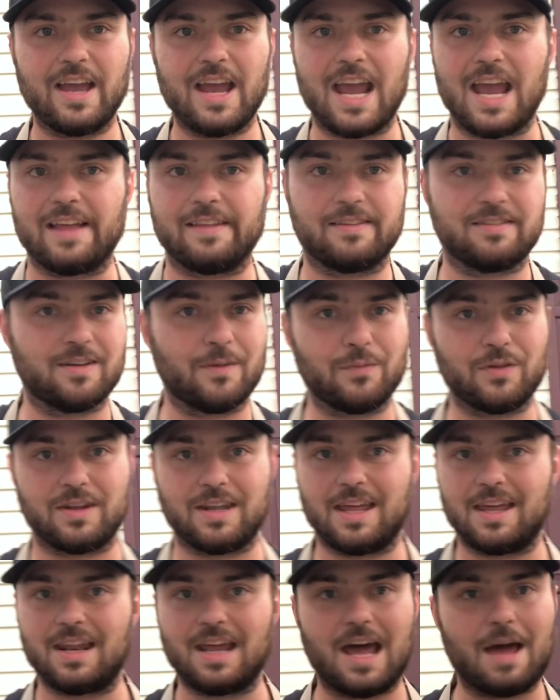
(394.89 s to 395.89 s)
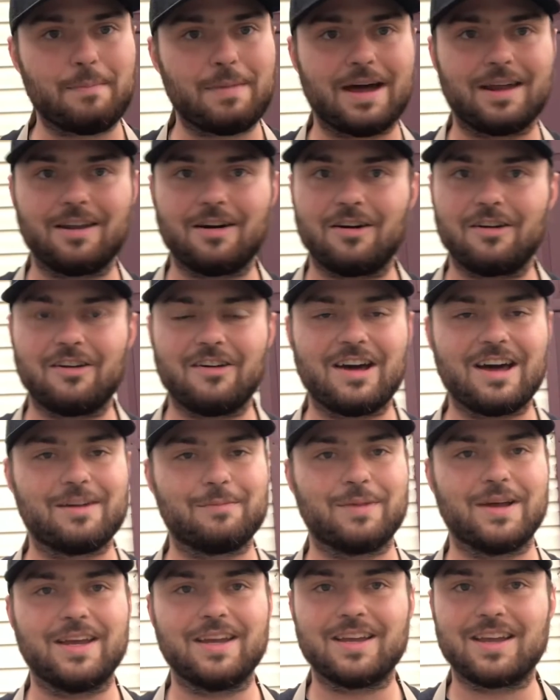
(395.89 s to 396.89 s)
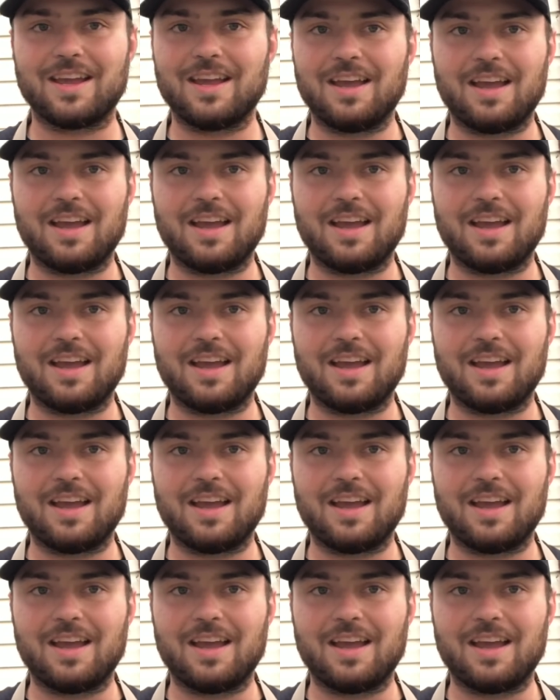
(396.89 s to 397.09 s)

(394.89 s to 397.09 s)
and something that I might not know how to make.